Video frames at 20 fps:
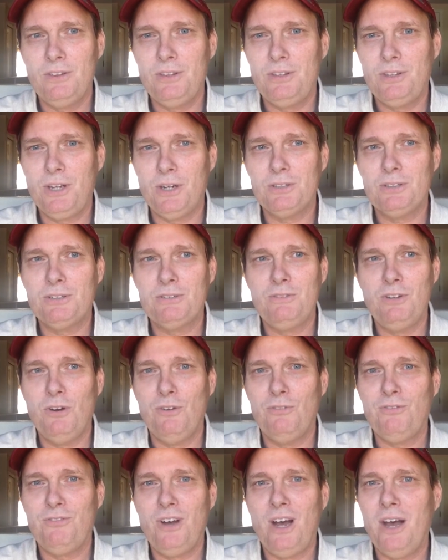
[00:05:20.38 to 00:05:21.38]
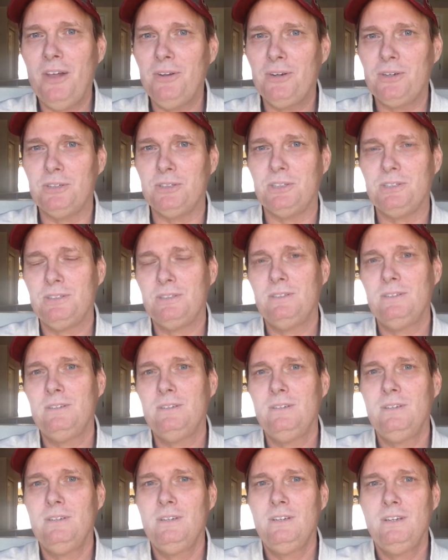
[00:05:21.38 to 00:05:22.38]
There's no fathers.
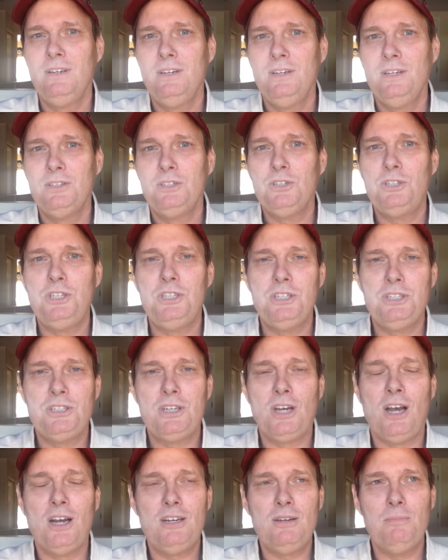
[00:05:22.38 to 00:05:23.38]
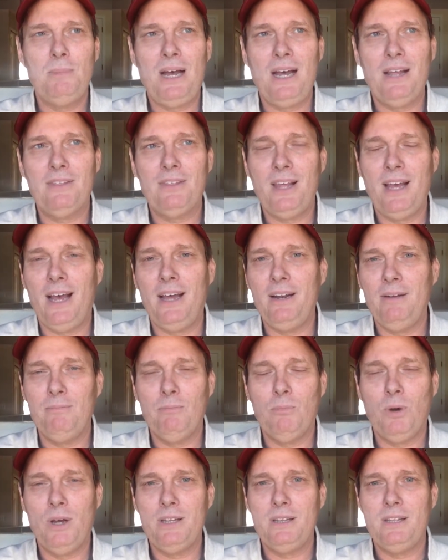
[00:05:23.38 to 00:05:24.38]
So she's going to talk about that
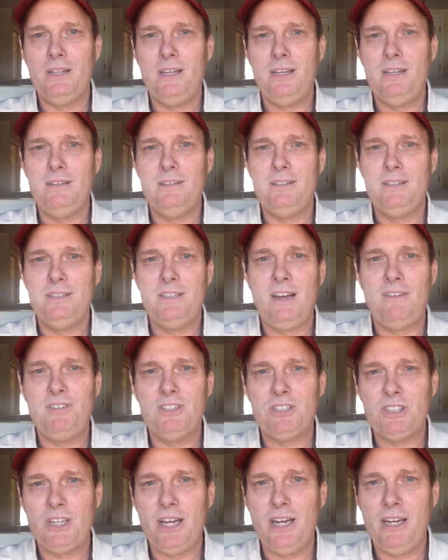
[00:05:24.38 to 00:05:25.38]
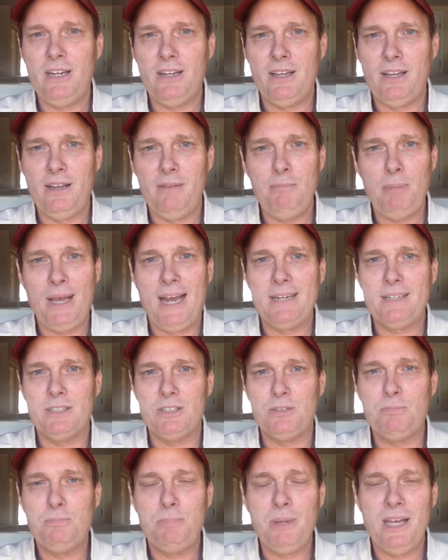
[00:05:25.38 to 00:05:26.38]
and what the devastating impact
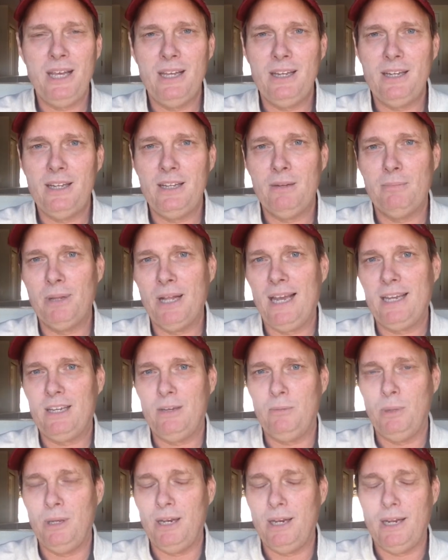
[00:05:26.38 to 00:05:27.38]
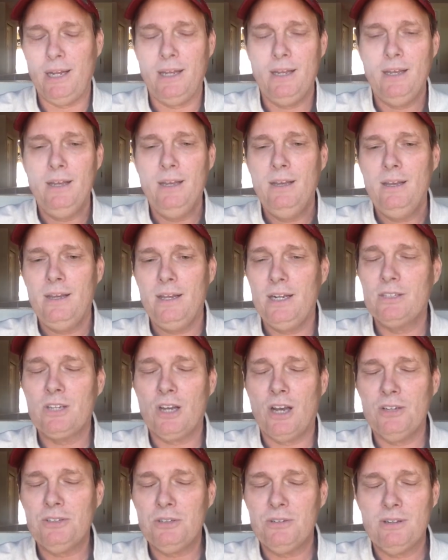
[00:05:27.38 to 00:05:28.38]
it's been in the black community. And it's
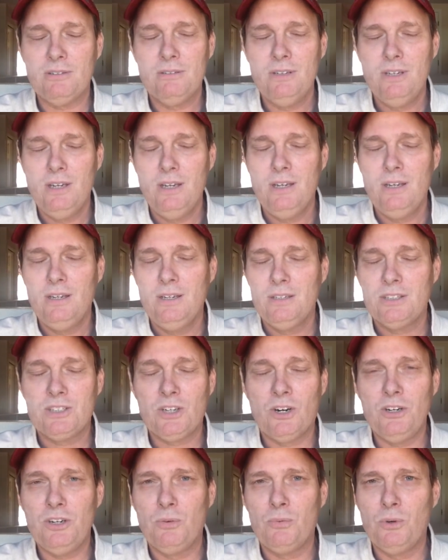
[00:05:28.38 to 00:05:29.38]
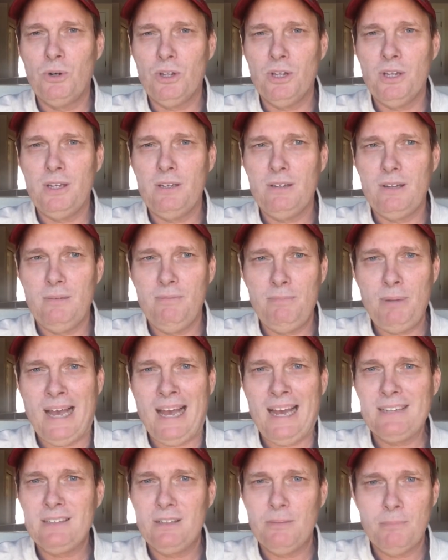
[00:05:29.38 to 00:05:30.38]
also starting to really
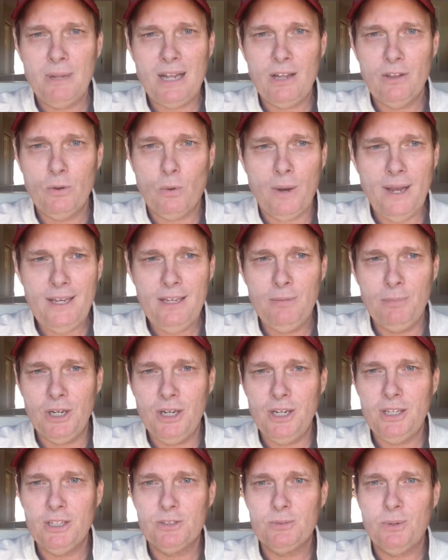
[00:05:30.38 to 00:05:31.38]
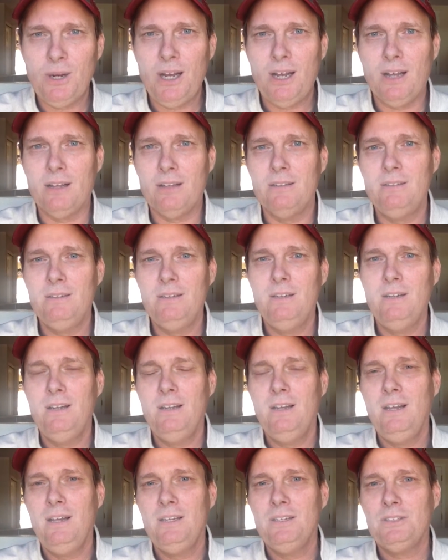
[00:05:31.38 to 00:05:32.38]
impact the white community as well.
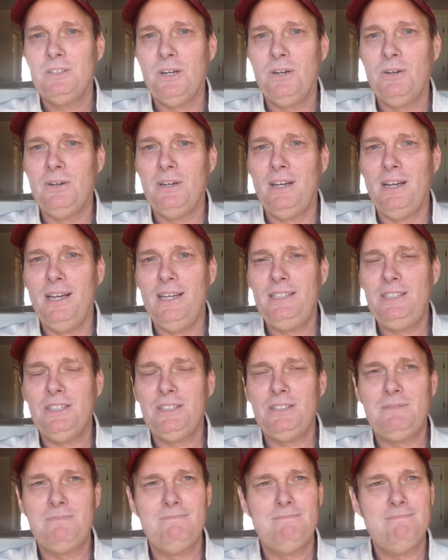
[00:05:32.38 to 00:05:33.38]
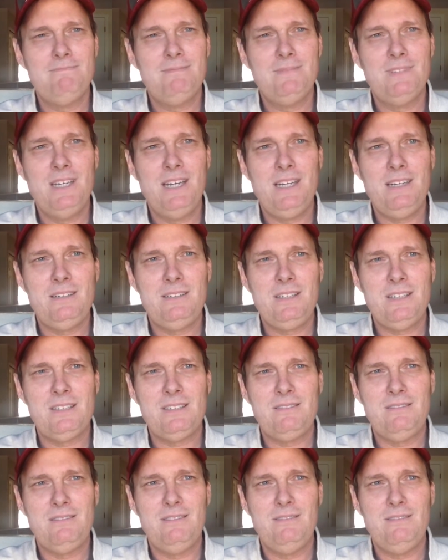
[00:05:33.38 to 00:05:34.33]
So it just